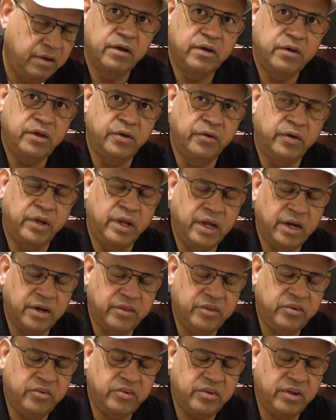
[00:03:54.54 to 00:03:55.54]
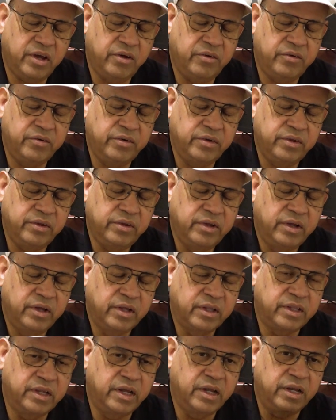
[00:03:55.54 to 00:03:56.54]
You hear the sound,
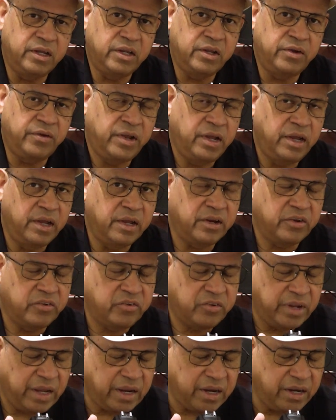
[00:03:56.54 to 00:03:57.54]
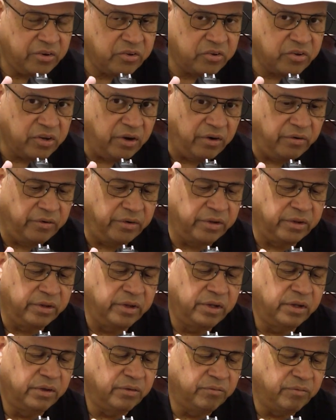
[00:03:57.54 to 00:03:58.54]
then you hear a second sound.
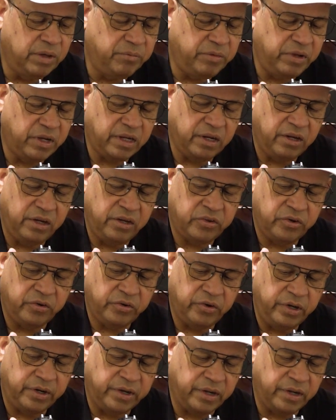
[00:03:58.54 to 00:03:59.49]
Maybe you can listen to it